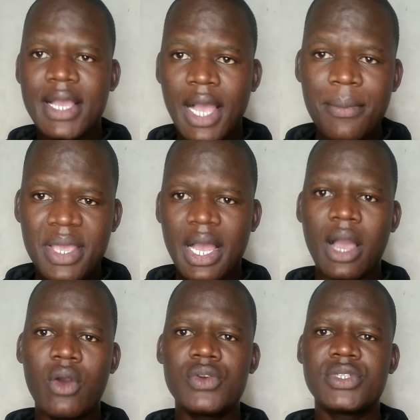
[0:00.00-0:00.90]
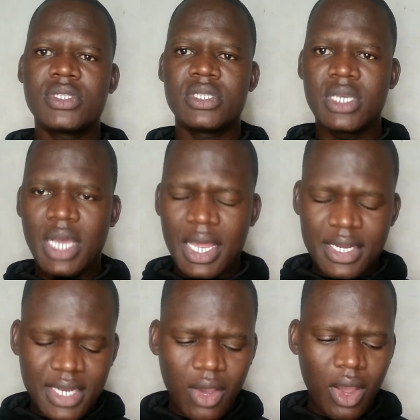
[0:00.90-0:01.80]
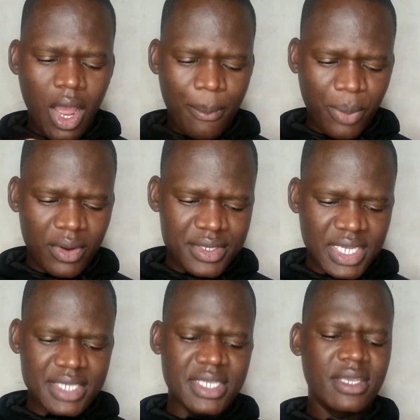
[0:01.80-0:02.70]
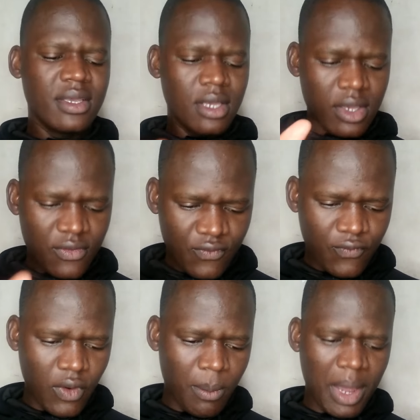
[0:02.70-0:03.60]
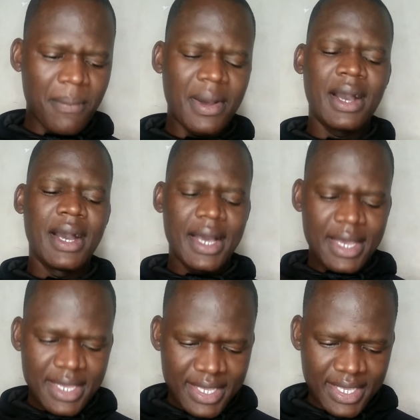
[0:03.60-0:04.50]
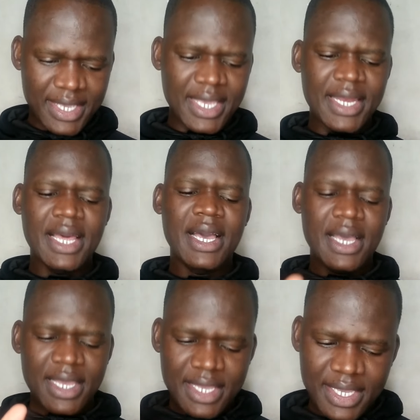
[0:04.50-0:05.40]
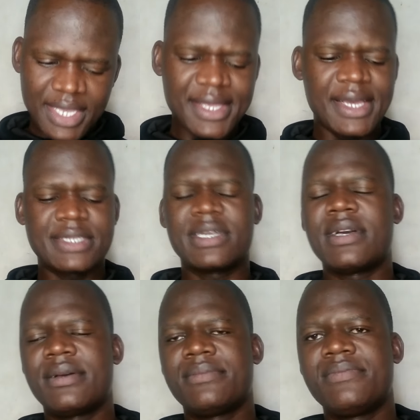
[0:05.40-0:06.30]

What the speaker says: coming out and now apologizing for Mama Ngina Kenyatta?